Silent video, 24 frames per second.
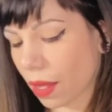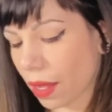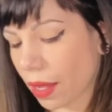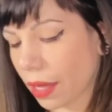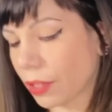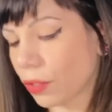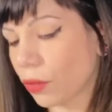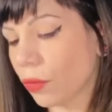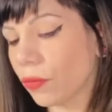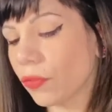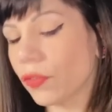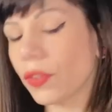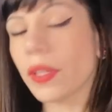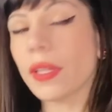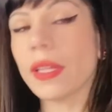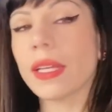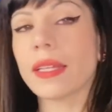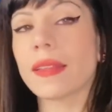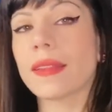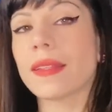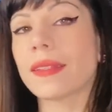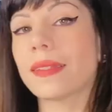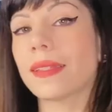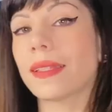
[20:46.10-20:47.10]
I don't feel
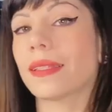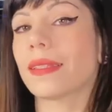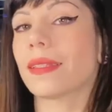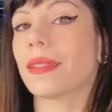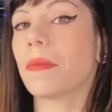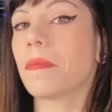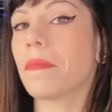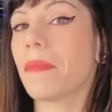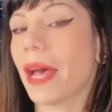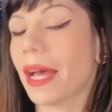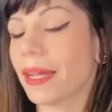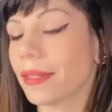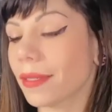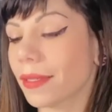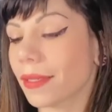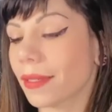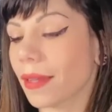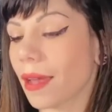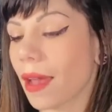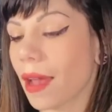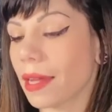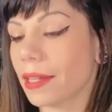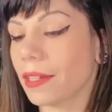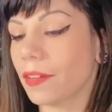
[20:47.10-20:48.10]
like this is the
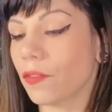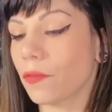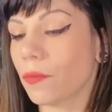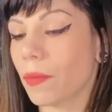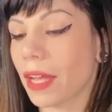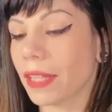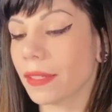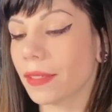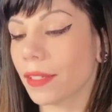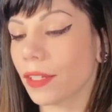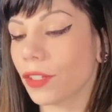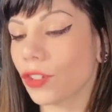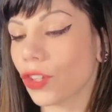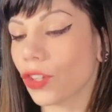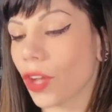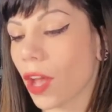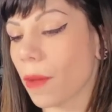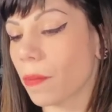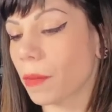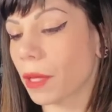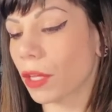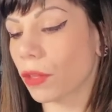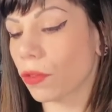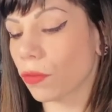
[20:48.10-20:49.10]
best kind of message
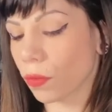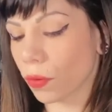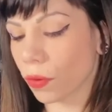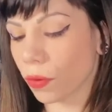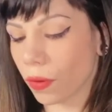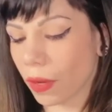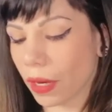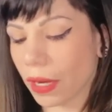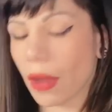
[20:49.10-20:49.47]
coming through.